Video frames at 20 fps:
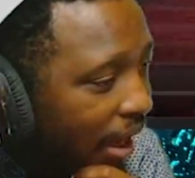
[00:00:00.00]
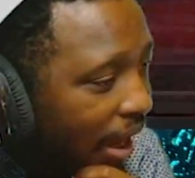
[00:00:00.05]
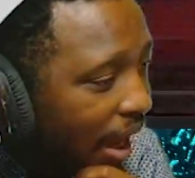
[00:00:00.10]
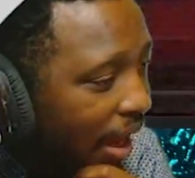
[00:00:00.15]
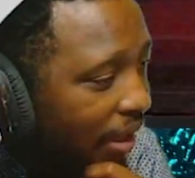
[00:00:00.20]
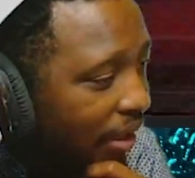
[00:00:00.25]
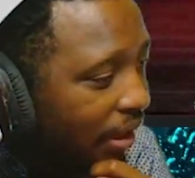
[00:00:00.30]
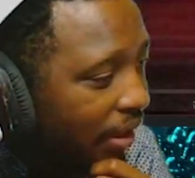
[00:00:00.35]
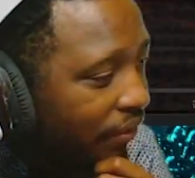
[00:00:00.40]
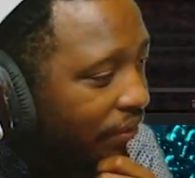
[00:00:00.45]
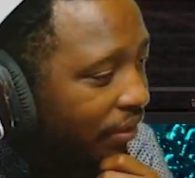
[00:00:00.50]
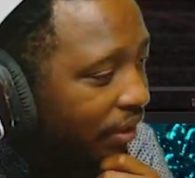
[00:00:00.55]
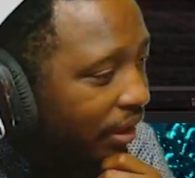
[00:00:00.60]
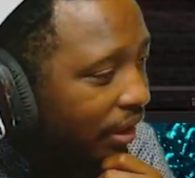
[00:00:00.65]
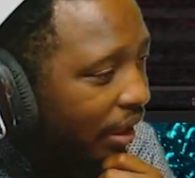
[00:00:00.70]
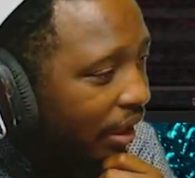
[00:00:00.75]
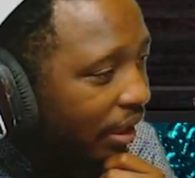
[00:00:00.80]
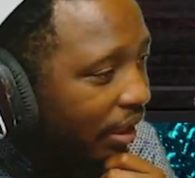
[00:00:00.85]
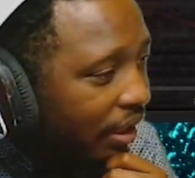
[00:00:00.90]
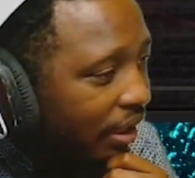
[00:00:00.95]
I love the
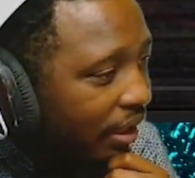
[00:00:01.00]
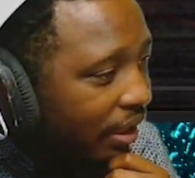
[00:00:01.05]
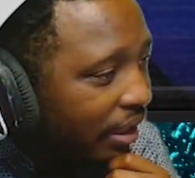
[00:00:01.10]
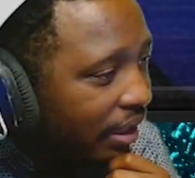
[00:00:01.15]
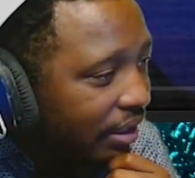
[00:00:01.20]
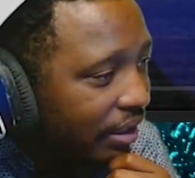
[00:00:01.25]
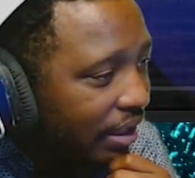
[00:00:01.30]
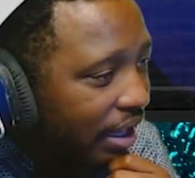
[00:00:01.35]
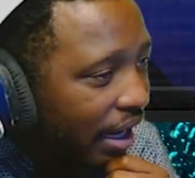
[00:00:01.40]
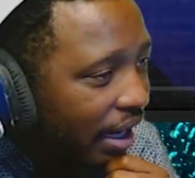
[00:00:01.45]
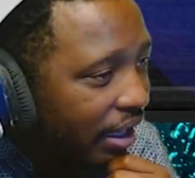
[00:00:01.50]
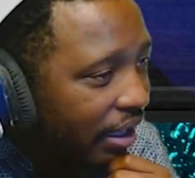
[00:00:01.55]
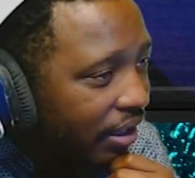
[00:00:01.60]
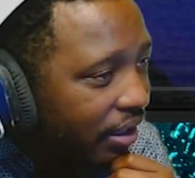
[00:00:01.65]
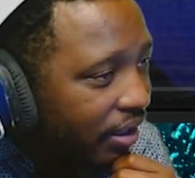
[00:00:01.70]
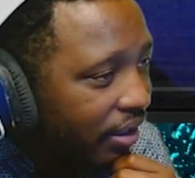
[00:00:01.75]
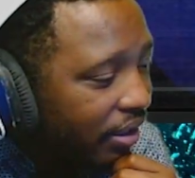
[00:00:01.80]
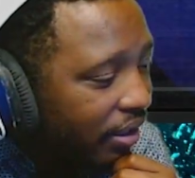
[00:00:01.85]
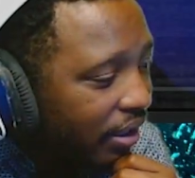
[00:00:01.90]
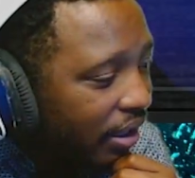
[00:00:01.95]
uh,
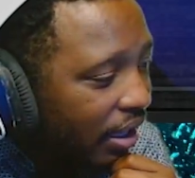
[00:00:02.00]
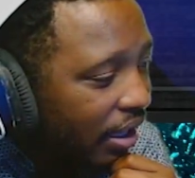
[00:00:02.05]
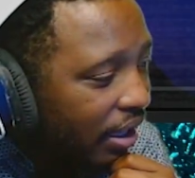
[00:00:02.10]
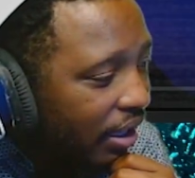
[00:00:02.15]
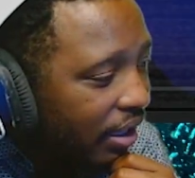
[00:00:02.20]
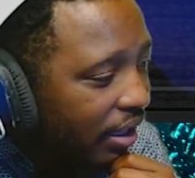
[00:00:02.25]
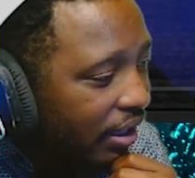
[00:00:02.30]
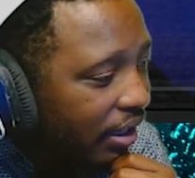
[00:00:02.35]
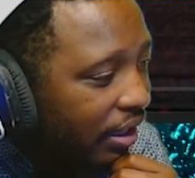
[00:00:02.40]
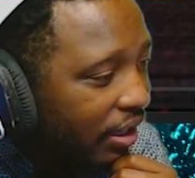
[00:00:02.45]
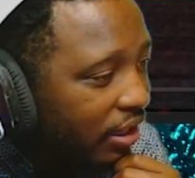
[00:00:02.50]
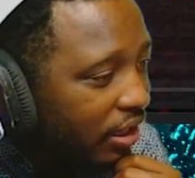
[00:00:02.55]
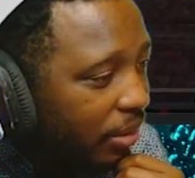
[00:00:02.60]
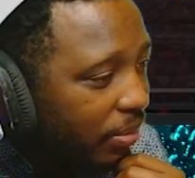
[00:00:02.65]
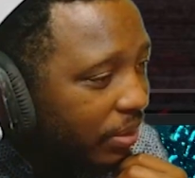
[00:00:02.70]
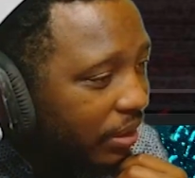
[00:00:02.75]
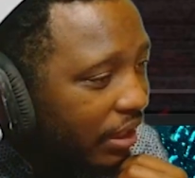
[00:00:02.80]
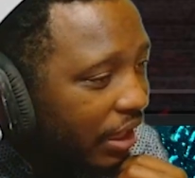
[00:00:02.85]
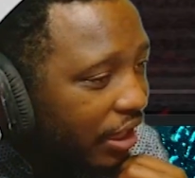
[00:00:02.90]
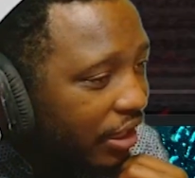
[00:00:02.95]
entire uh,
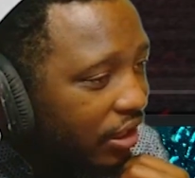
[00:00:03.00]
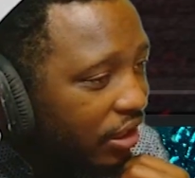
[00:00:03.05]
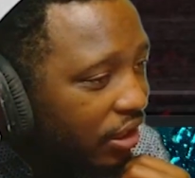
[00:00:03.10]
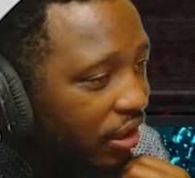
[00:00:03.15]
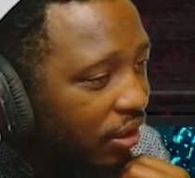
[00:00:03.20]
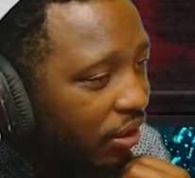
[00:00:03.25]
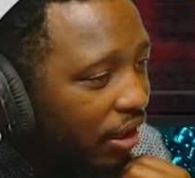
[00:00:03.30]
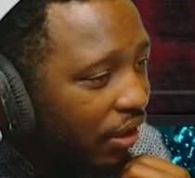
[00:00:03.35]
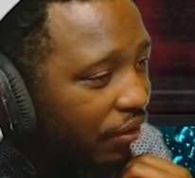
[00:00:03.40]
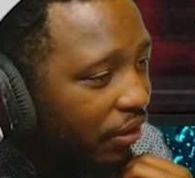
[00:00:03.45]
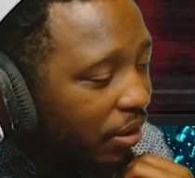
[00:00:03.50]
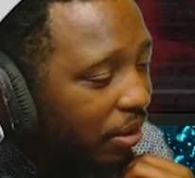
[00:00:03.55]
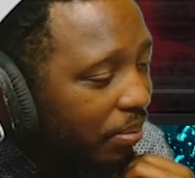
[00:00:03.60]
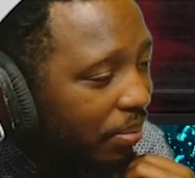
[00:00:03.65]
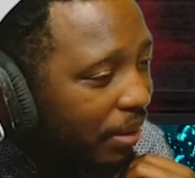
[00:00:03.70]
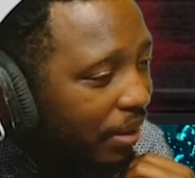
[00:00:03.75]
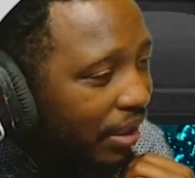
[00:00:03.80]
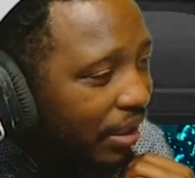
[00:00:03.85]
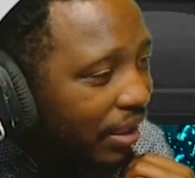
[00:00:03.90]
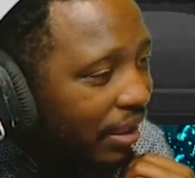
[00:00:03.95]
interpretation though of her
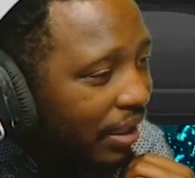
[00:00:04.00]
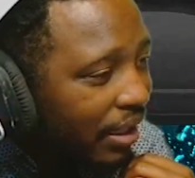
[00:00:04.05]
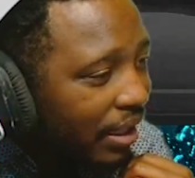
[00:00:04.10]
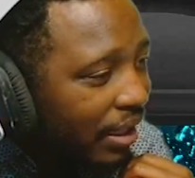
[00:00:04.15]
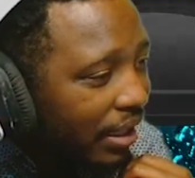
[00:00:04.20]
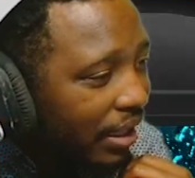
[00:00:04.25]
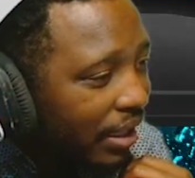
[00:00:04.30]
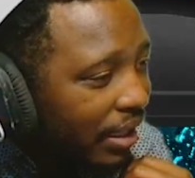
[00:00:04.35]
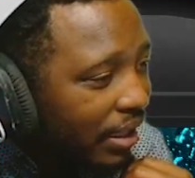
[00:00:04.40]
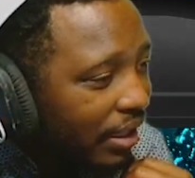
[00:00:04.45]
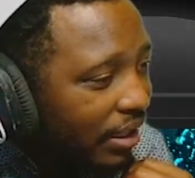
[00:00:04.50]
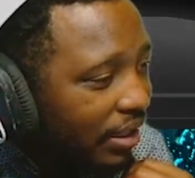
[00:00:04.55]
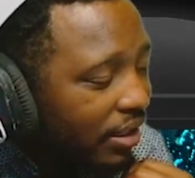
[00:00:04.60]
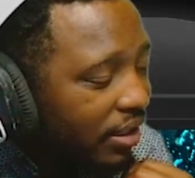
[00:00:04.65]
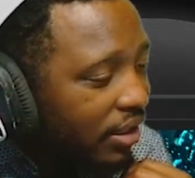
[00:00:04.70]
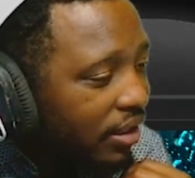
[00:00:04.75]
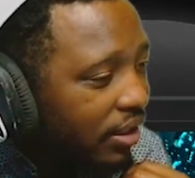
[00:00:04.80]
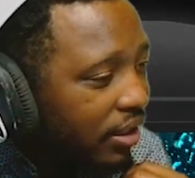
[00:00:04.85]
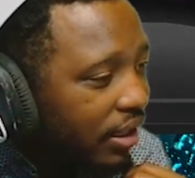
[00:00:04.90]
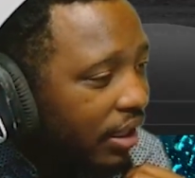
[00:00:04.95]
ability
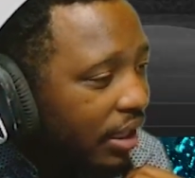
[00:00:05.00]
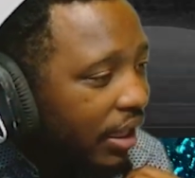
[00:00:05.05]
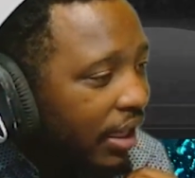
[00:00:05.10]
because